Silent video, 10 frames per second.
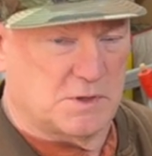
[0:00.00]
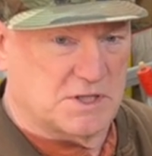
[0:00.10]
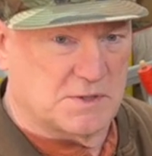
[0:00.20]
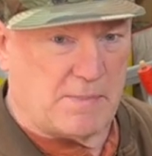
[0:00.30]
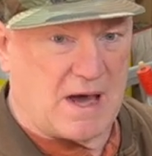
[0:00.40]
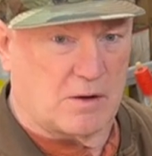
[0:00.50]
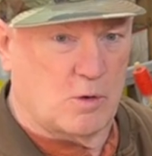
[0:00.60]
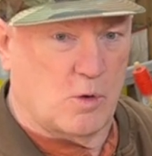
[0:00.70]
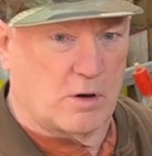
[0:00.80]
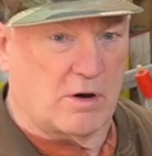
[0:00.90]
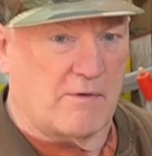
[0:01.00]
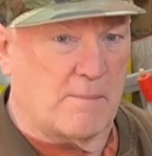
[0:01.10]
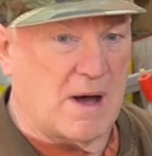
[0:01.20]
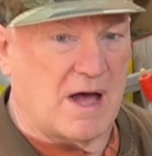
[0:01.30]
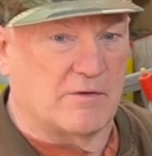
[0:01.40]
which is about a quarter of a
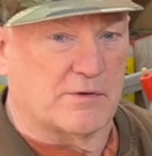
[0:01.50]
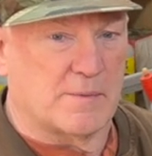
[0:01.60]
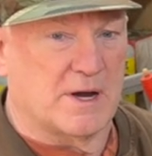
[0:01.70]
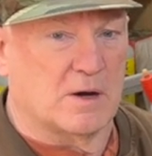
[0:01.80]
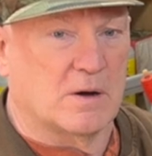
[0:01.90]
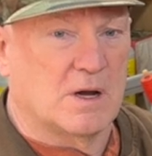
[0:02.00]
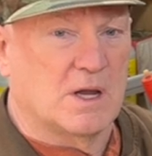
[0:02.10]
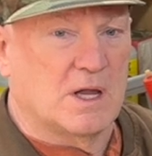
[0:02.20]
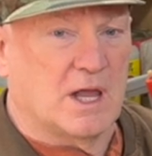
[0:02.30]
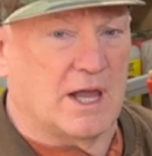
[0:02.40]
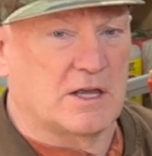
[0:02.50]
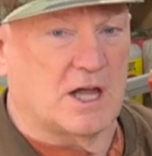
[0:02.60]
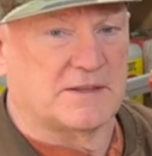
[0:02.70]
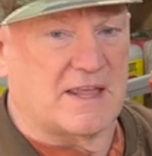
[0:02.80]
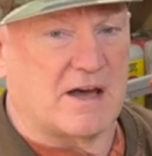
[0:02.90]
mile from here, and
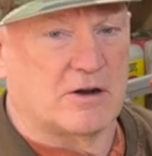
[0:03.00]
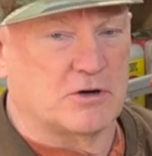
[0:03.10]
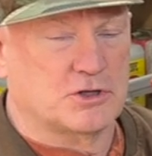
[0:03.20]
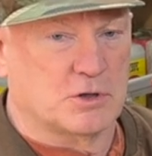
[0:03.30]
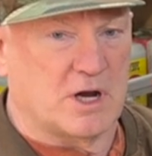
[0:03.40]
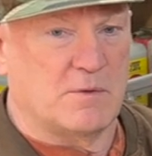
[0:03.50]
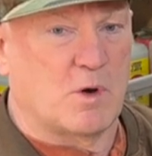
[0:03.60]
cut down her tree.